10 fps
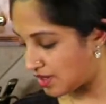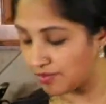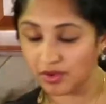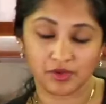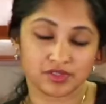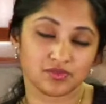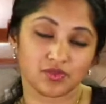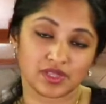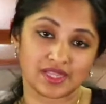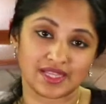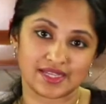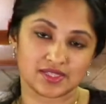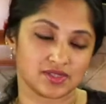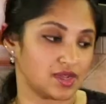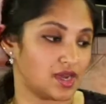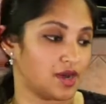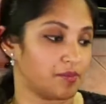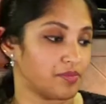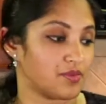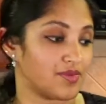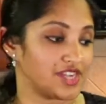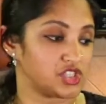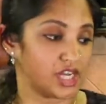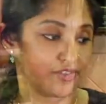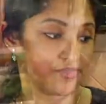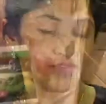now Promod really likes red chili